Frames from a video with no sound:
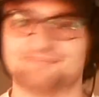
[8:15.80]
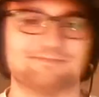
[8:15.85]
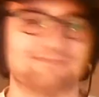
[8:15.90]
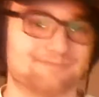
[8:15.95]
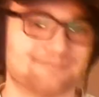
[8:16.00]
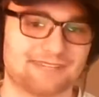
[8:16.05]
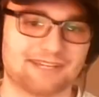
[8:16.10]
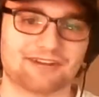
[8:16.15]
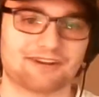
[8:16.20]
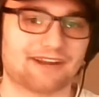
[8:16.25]

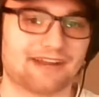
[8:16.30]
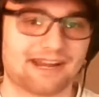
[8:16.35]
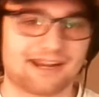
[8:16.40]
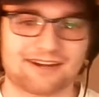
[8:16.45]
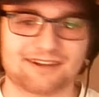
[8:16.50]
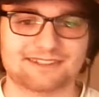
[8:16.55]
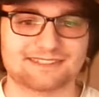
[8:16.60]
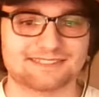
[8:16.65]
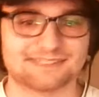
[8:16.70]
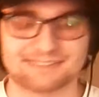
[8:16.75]
Gary
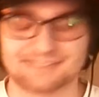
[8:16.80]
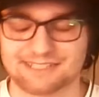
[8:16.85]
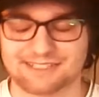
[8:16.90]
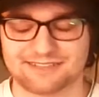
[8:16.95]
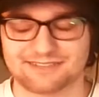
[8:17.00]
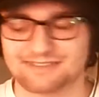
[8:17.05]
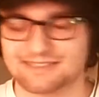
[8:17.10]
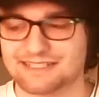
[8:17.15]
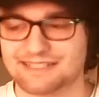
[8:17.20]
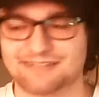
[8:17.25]
Harris,
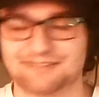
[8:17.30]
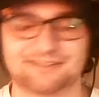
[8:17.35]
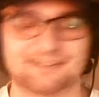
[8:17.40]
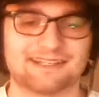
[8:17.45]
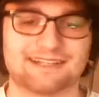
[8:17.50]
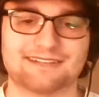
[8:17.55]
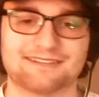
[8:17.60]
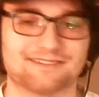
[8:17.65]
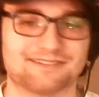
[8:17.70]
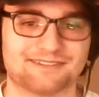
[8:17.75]
etc.
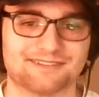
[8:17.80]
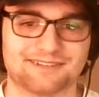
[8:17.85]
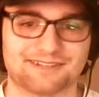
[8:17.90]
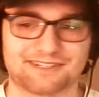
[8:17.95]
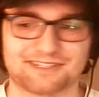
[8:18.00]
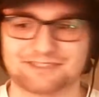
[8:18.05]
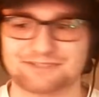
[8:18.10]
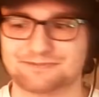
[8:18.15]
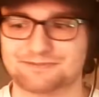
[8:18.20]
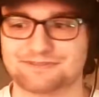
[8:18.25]
I don't know the
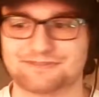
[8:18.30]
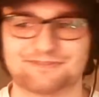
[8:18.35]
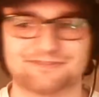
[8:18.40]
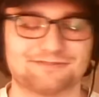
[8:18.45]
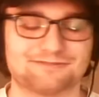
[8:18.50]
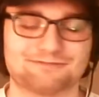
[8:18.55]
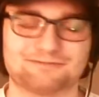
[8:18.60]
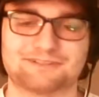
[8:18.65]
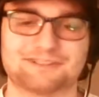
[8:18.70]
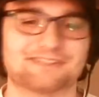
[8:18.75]
Nuggets, but
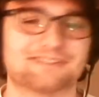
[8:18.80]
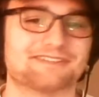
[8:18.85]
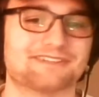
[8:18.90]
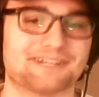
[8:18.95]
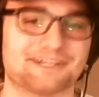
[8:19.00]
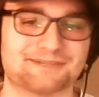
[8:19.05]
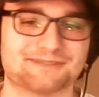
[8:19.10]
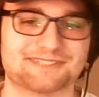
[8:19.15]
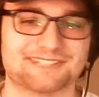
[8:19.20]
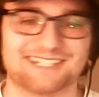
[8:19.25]
what are their
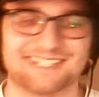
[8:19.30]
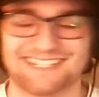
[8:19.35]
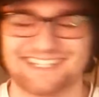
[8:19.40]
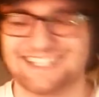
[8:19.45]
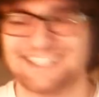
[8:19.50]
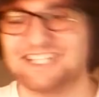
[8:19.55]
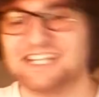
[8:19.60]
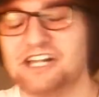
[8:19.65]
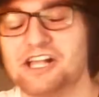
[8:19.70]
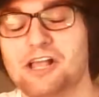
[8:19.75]
names?
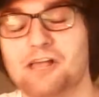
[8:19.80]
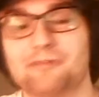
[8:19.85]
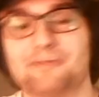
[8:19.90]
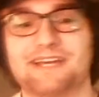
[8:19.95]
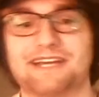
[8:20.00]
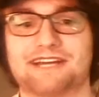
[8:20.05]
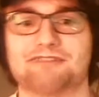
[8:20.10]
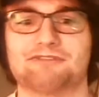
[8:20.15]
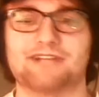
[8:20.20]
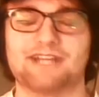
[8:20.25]
But
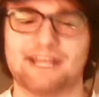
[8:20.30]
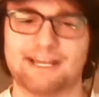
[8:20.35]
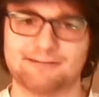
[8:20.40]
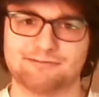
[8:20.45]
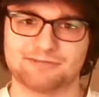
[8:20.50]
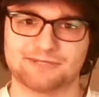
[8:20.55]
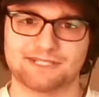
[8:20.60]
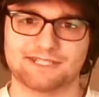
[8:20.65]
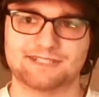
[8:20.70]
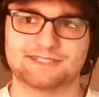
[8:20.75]
yeah, when you have
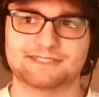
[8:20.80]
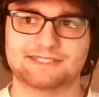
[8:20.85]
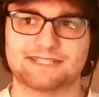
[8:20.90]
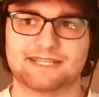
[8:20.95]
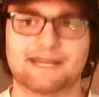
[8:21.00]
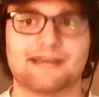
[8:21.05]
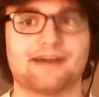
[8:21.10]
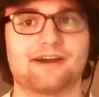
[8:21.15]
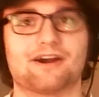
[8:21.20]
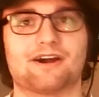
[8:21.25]
players
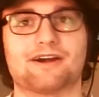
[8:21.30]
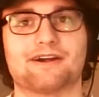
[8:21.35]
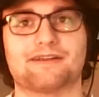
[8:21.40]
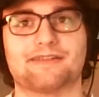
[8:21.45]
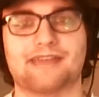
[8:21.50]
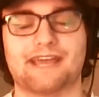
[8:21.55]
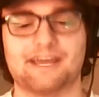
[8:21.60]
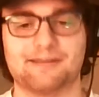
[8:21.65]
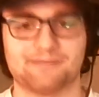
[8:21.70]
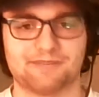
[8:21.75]
that are
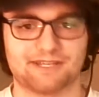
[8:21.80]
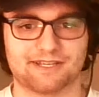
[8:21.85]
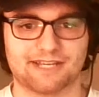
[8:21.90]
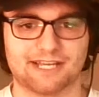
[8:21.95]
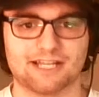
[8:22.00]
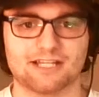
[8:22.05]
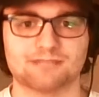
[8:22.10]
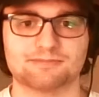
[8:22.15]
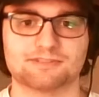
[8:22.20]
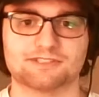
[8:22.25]
NBA
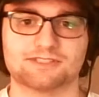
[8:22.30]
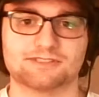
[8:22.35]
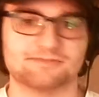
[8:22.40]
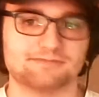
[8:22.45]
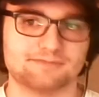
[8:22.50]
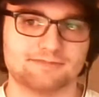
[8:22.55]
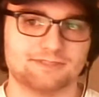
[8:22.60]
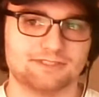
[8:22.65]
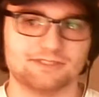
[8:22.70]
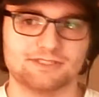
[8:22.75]
caliber,
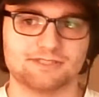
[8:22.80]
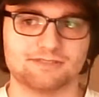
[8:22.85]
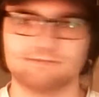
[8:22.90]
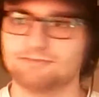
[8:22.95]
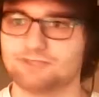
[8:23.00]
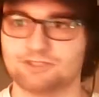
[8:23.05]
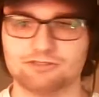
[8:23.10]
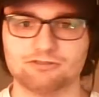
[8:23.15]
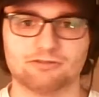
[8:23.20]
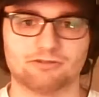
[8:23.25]
you can
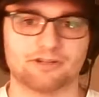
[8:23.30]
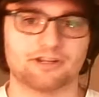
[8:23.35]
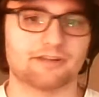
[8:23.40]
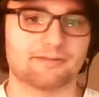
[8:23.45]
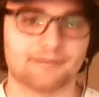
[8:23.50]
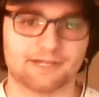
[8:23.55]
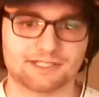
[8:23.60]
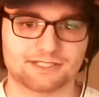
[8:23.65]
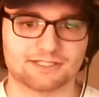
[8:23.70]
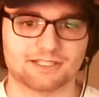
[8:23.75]
do a
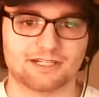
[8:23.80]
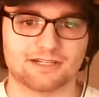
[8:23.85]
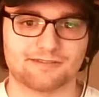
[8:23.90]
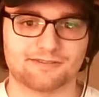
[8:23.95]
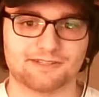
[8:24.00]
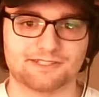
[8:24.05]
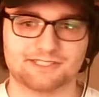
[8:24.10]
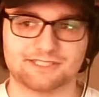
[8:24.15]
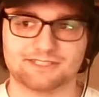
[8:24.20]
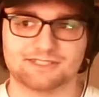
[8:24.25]
one-dimension
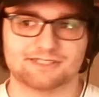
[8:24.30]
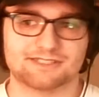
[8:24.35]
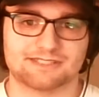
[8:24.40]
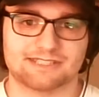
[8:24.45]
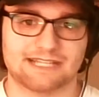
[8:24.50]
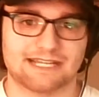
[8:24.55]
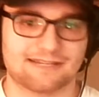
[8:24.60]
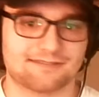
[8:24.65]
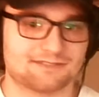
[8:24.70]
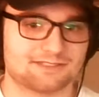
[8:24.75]
offense. You just
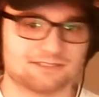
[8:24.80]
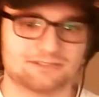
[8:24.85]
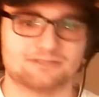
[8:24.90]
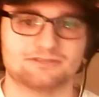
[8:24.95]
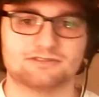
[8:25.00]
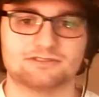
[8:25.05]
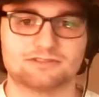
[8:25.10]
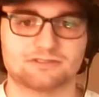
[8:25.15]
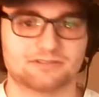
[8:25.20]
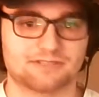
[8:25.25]
have
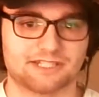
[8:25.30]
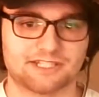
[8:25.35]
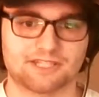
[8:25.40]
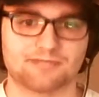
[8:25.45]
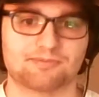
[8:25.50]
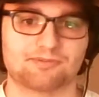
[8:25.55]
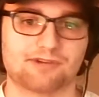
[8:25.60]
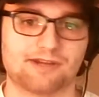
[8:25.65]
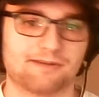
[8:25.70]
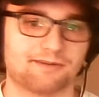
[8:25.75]
to create the
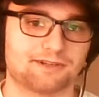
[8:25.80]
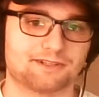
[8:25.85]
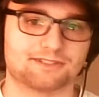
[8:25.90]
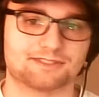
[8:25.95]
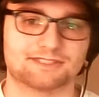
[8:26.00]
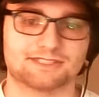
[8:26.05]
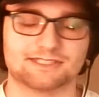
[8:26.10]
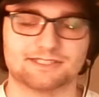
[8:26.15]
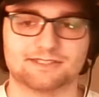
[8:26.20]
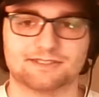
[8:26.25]

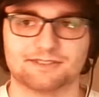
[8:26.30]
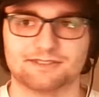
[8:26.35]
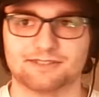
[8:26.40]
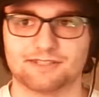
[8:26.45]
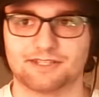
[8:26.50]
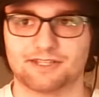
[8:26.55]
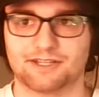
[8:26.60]
parameters and